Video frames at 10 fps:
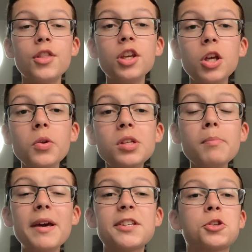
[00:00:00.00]
Newton
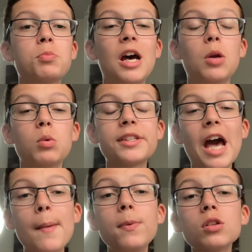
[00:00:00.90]
message pad was
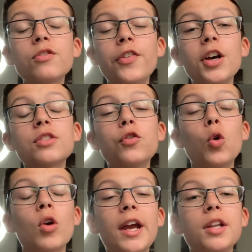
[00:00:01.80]
Apple's first
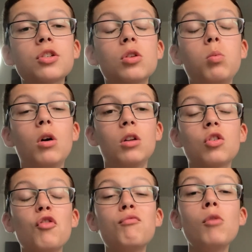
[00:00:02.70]
foray into the world
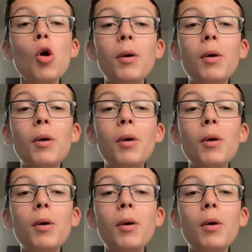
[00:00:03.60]
of mobile